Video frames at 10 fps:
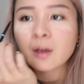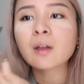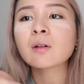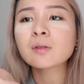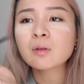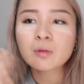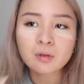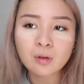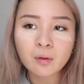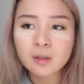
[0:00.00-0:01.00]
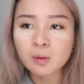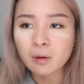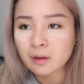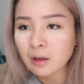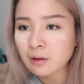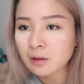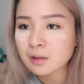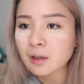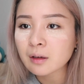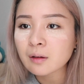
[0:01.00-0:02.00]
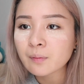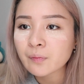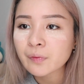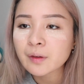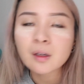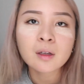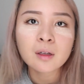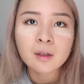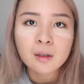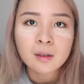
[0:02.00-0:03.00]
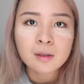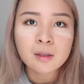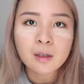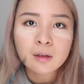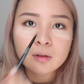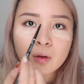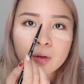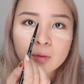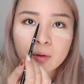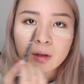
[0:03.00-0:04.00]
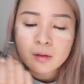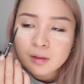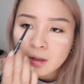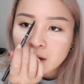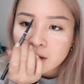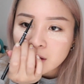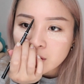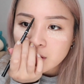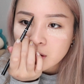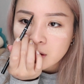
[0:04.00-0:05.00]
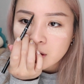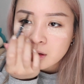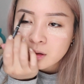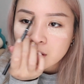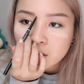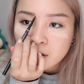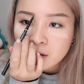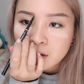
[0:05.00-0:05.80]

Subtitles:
And also there's always one that looks like, see, there's always one that looks slightly thinner than the other.